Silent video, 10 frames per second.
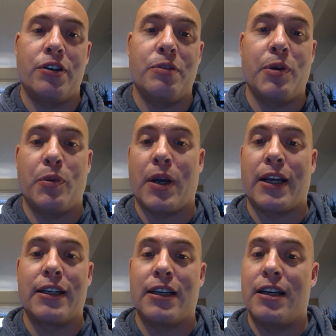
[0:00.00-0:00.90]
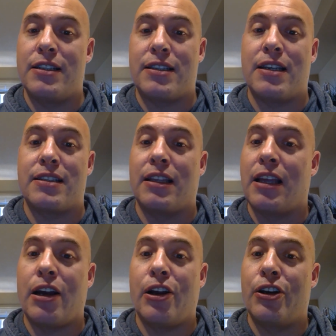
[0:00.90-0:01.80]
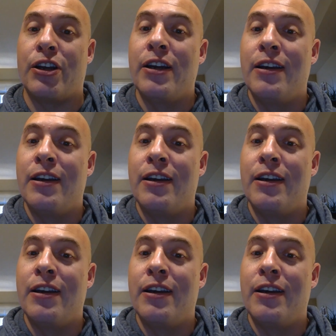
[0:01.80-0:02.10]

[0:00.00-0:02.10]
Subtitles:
to be recognized as a laird